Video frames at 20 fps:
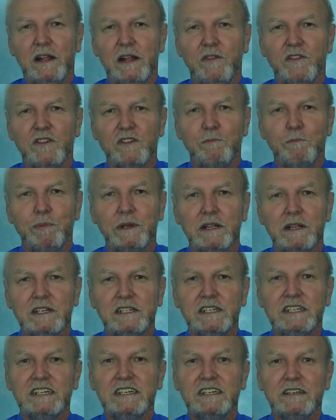the
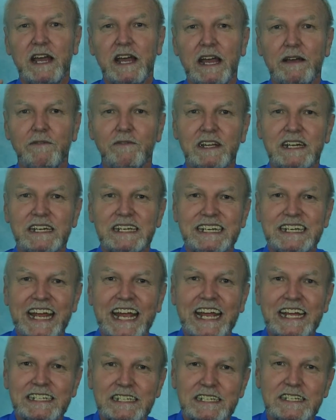ability to have
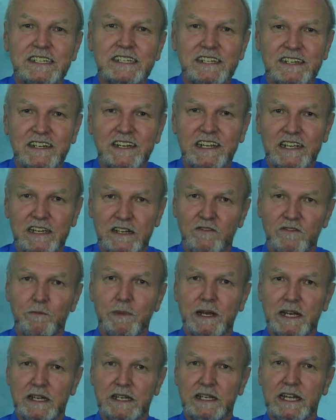intensity of
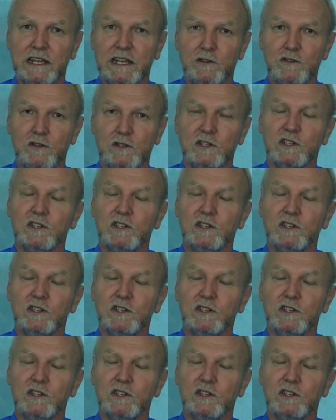meditation.